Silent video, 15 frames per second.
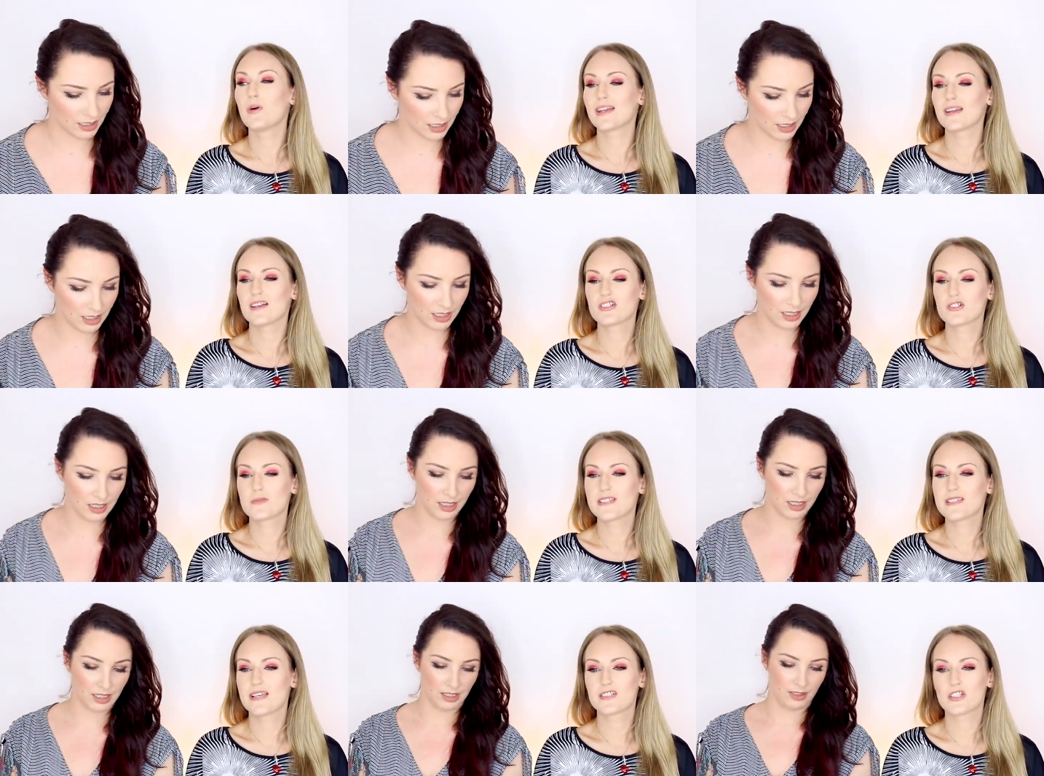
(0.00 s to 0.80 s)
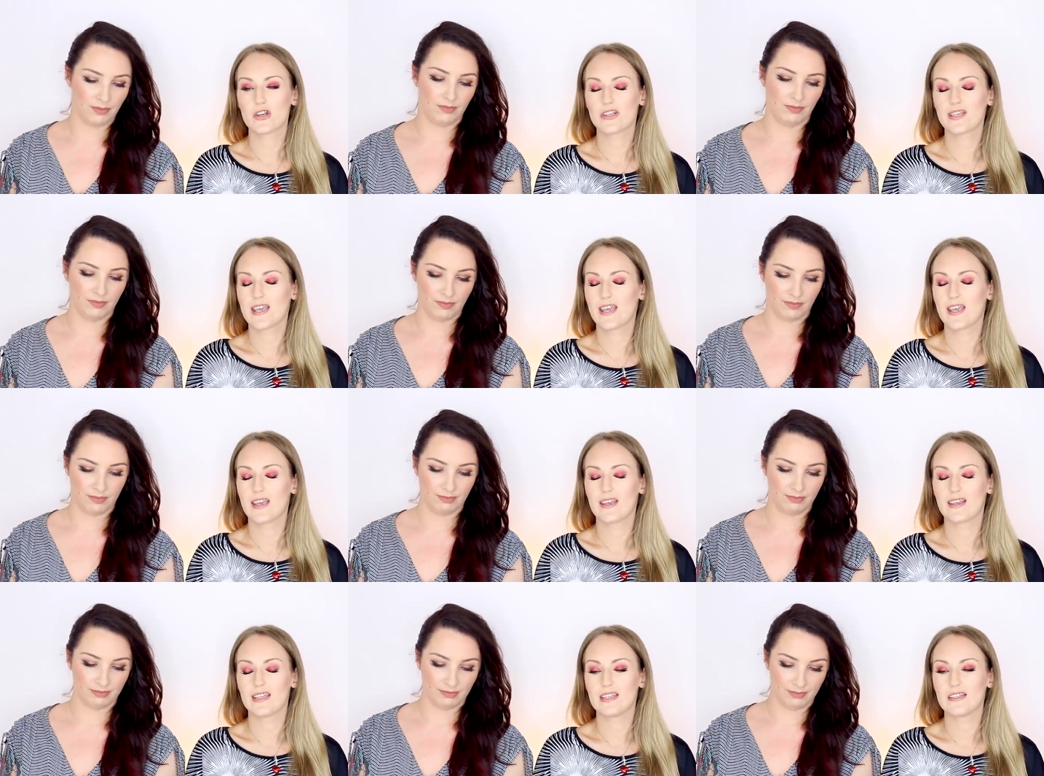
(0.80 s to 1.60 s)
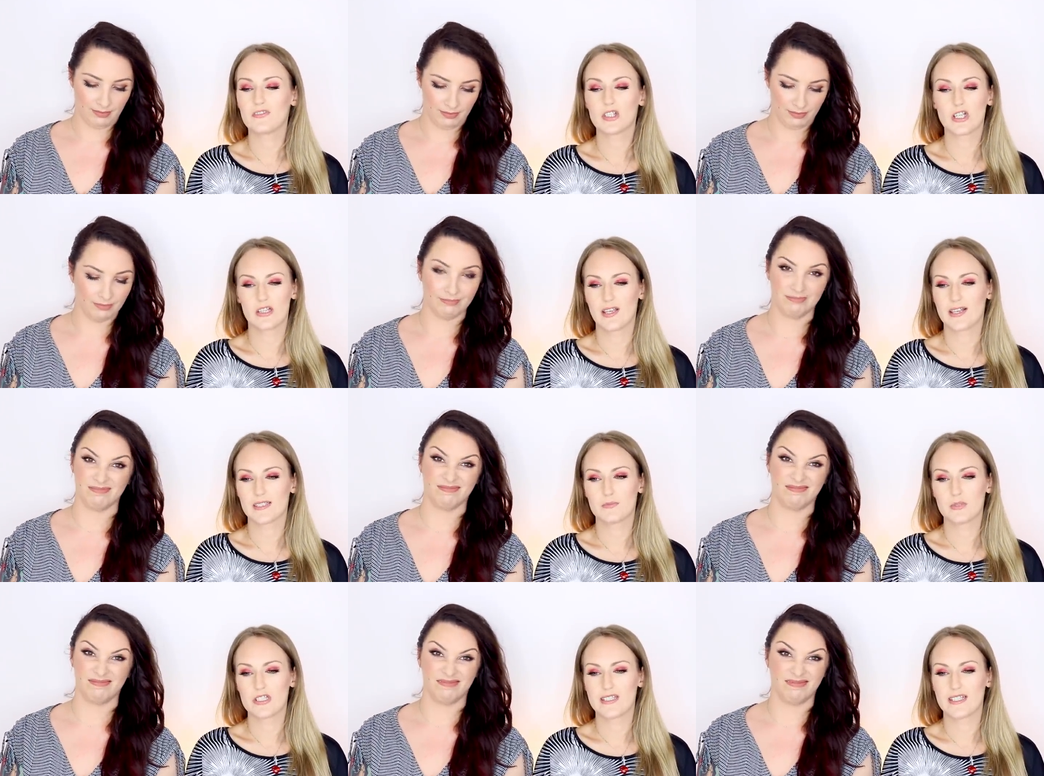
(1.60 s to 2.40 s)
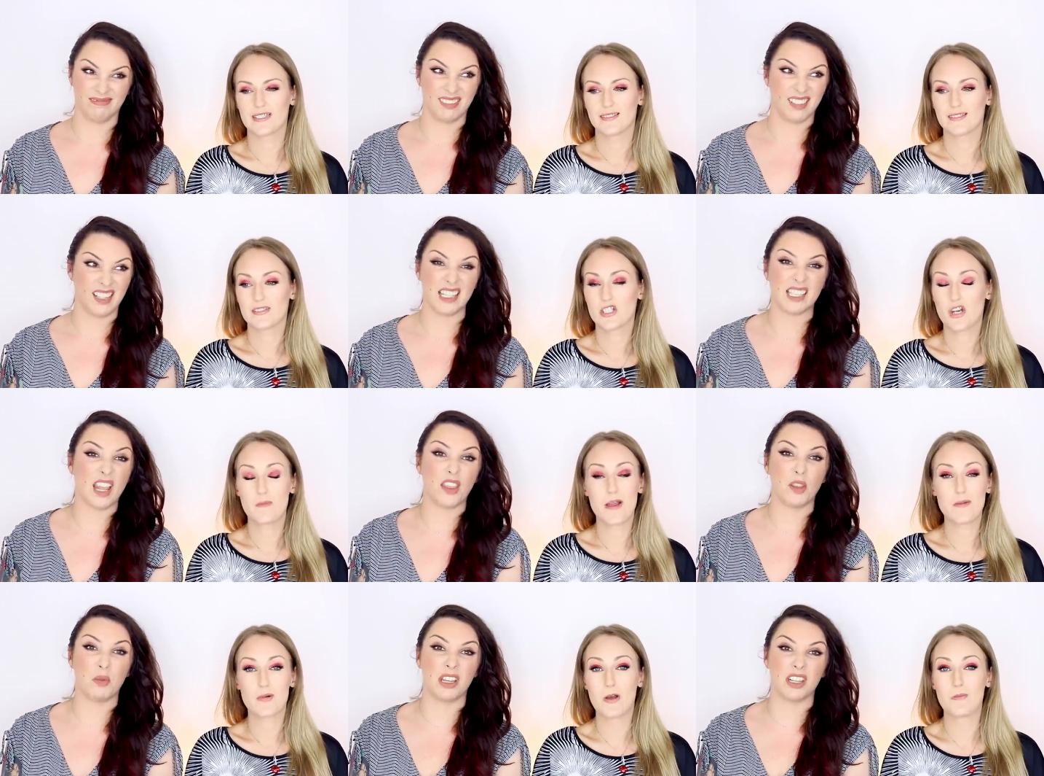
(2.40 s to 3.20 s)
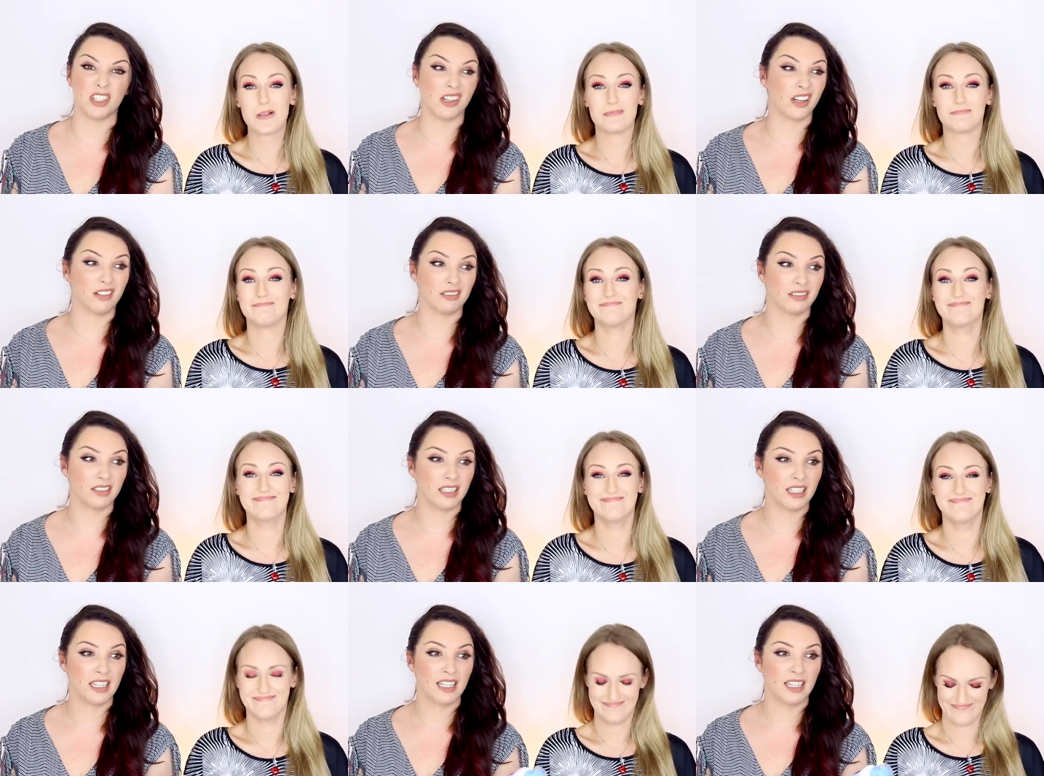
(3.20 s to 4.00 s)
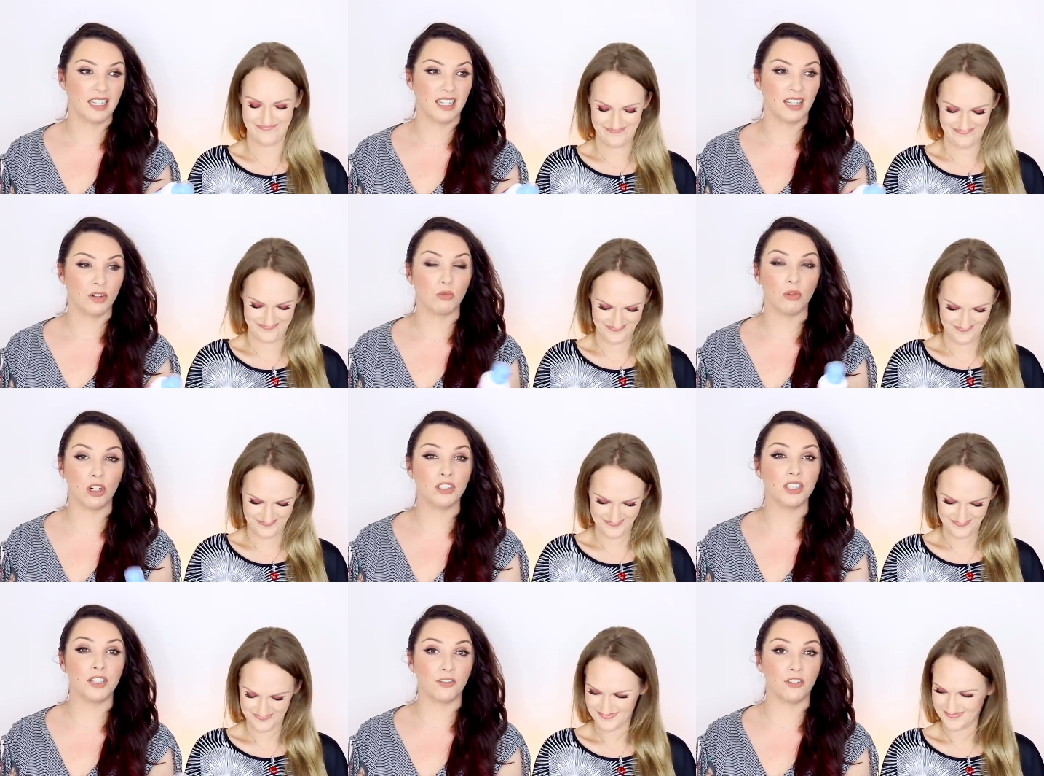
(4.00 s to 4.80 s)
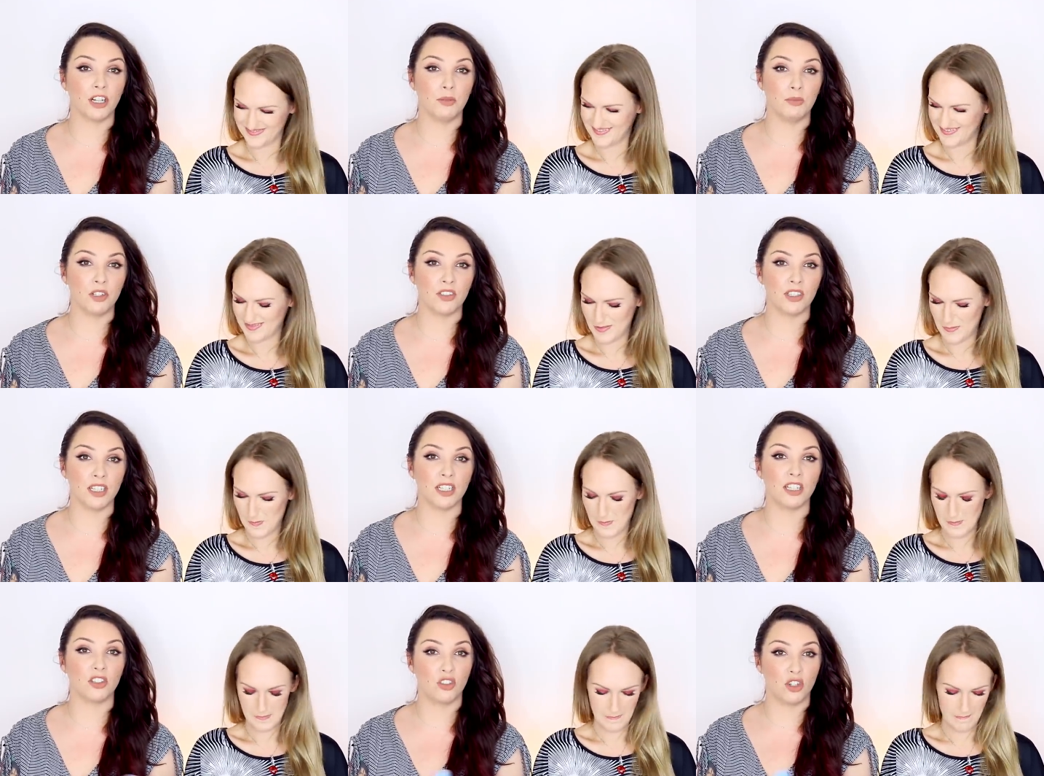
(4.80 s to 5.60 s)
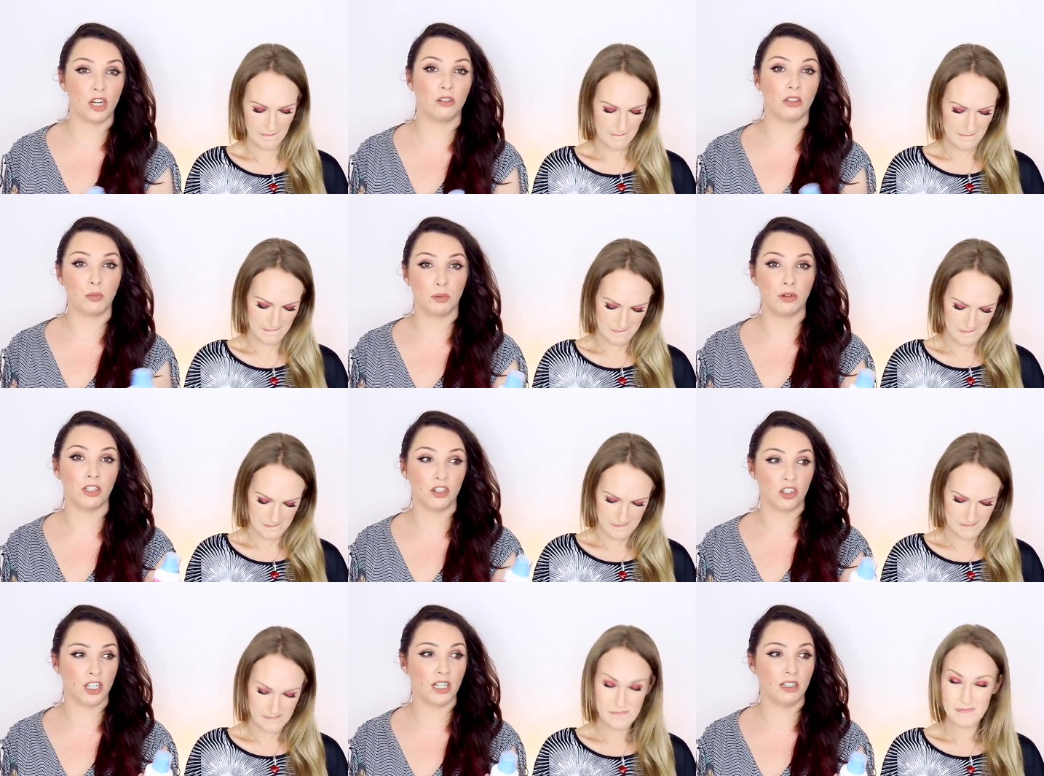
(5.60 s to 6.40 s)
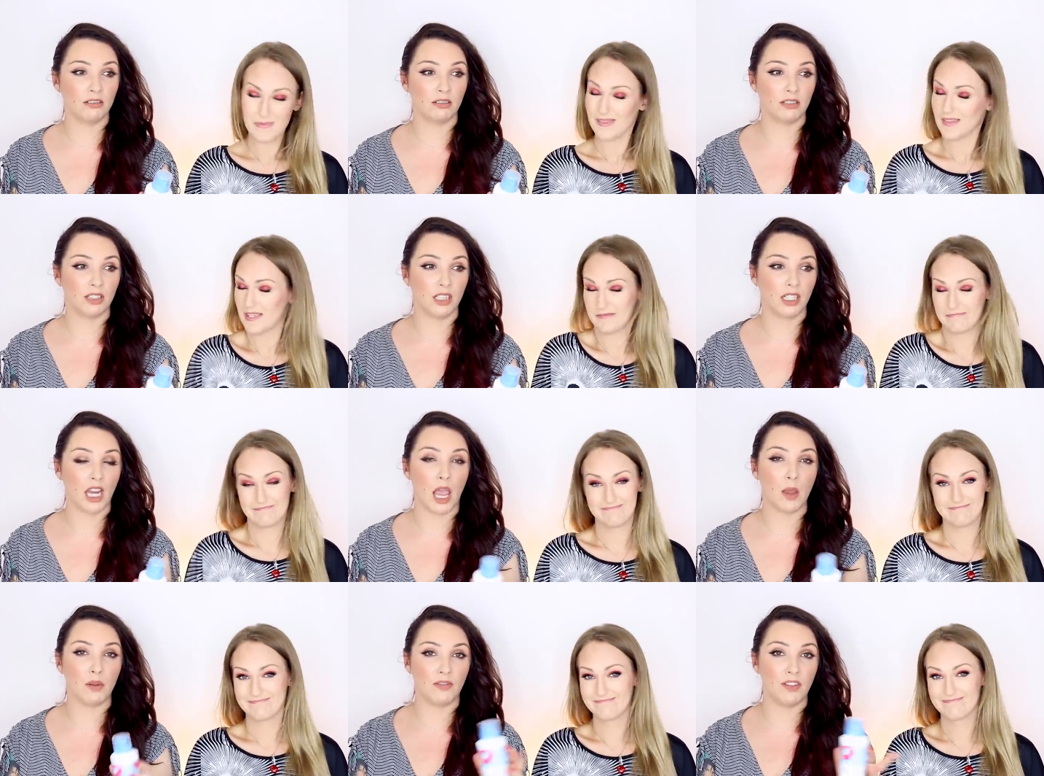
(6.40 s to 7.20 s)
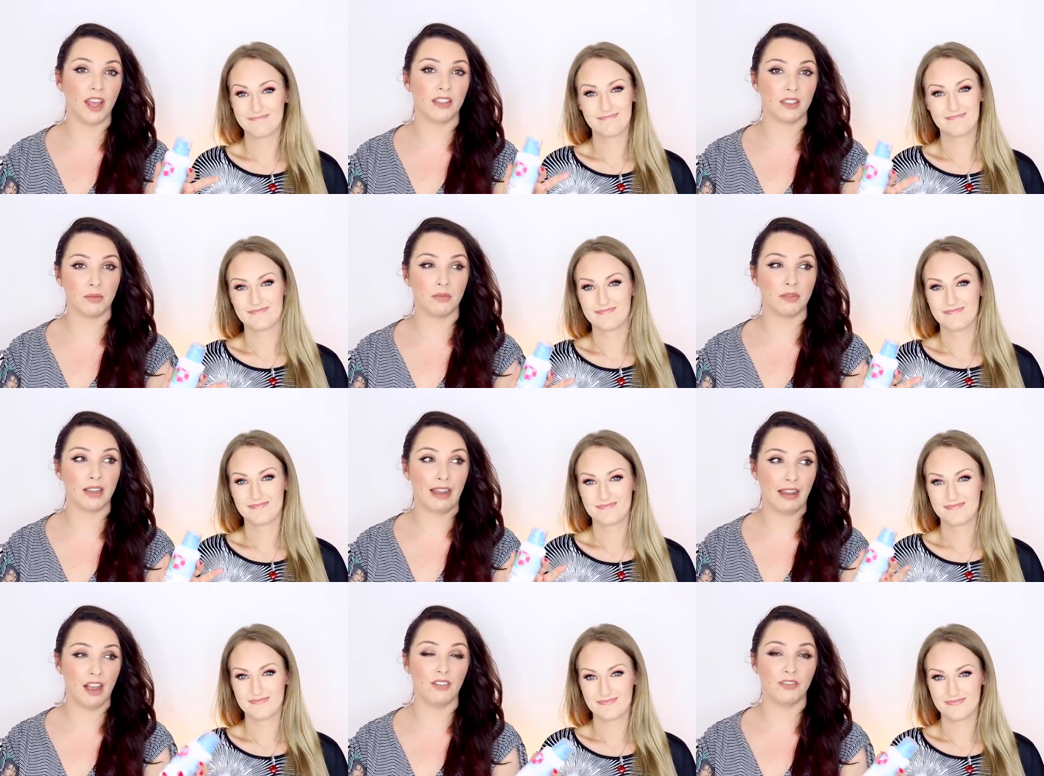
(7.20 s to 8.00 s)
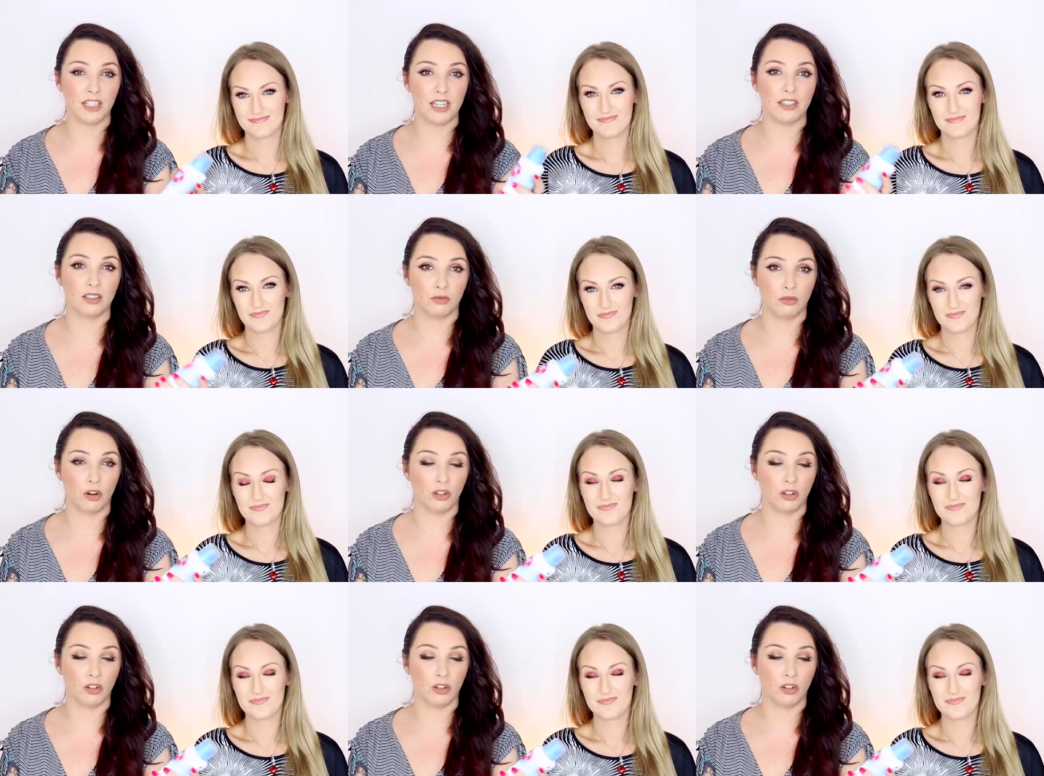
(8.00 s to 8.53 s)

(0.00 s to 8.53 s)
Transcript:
Speaker 1: one hundred percent don't care if you don't like the music.
Speaker 2: It's not my problem. Royalty-free music is generally pretty shit, and we found some half-decent